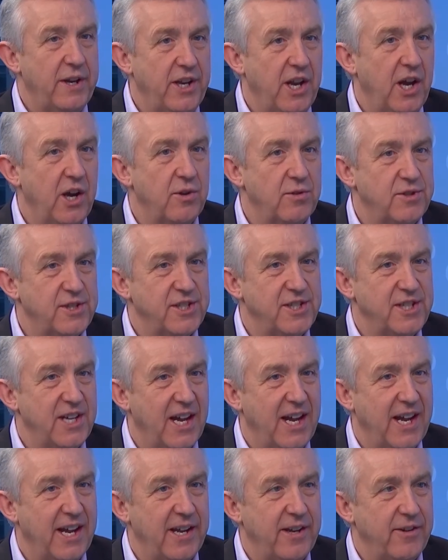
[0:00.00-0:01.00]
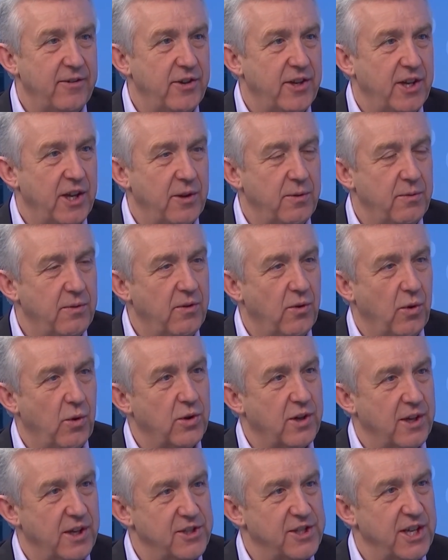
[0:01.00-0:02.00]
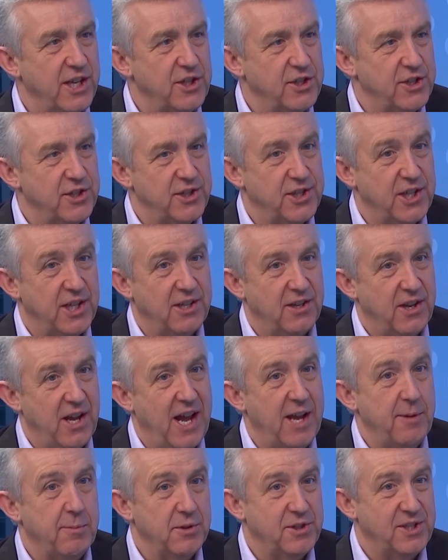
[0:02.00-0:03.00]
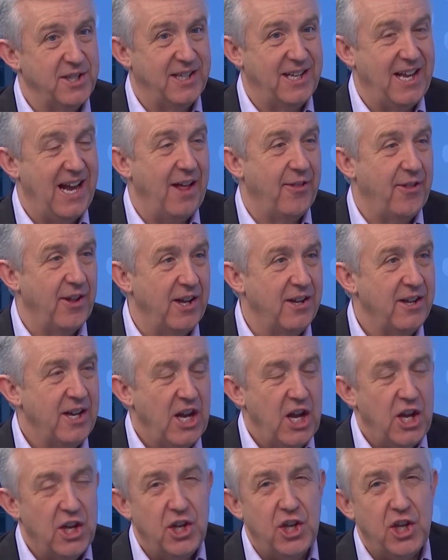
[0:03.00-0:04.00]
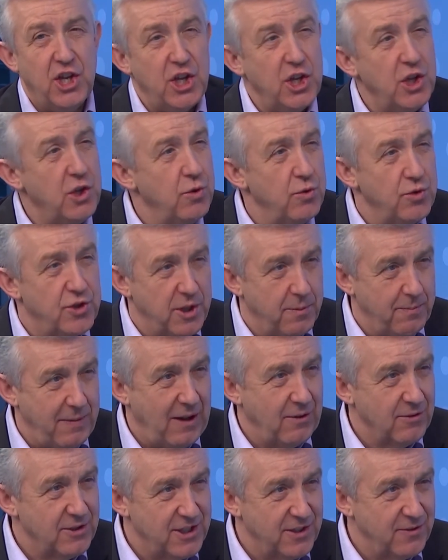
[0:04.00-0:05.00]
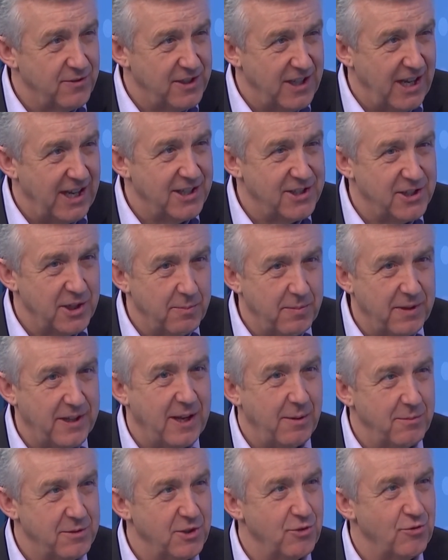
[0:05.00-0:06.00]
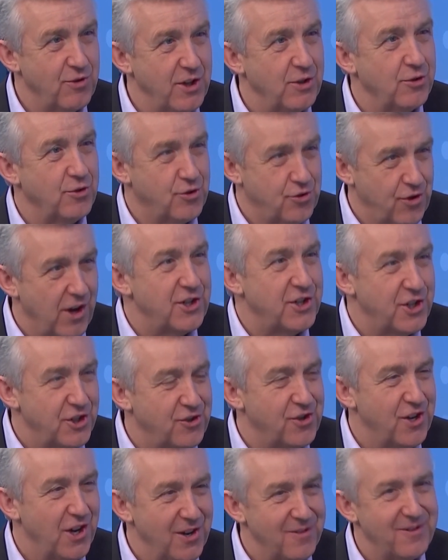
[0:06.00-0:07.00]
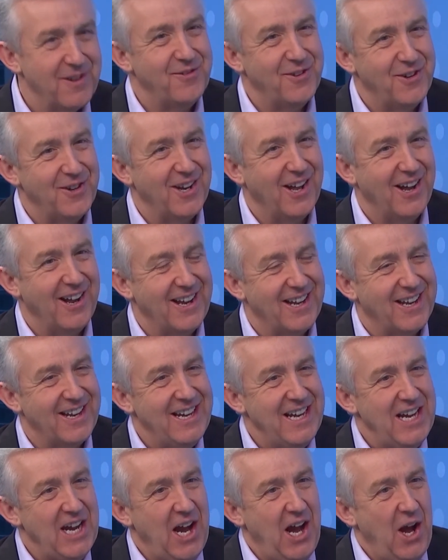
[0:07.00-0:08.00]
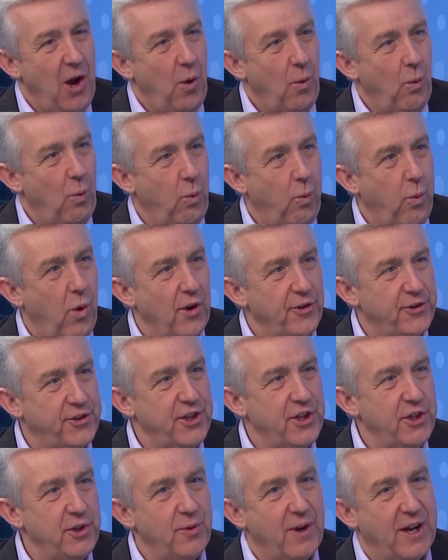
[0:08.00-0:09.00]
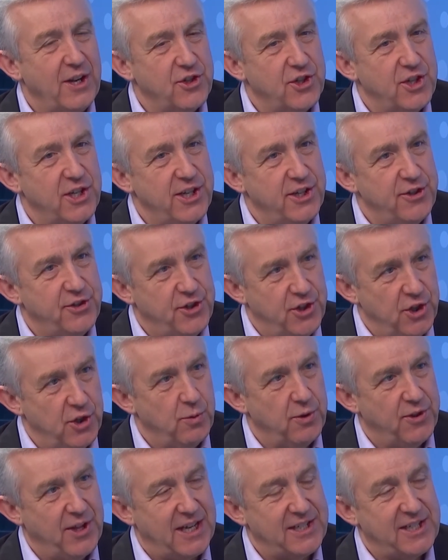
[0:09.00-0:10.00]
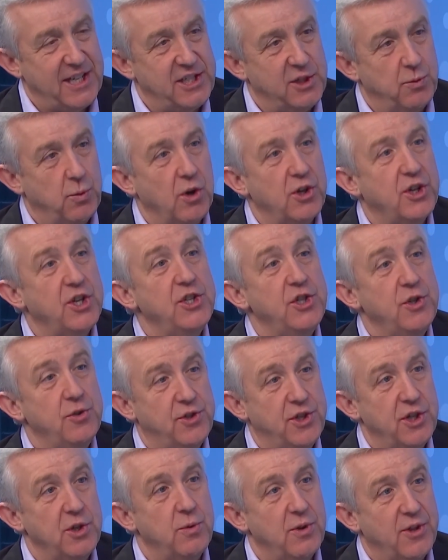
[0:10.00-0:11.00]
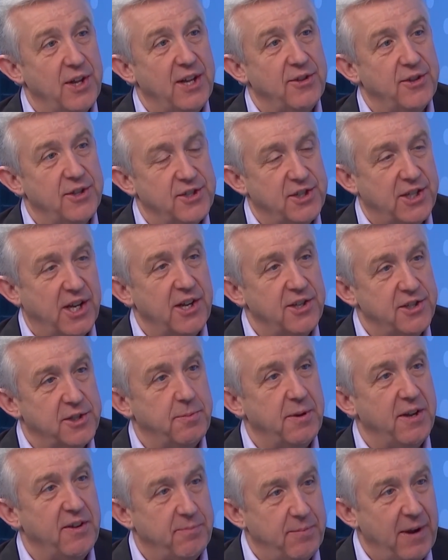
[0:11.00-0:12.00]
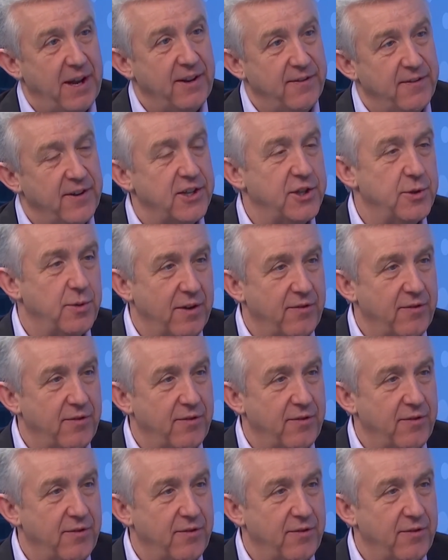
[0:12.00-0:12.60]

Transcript: know today, organizations are able to gather huge amounts of data. It becomes a real treasure trove, if you like. What do you actually do with that data? What can you do with it that's going to be of benefit to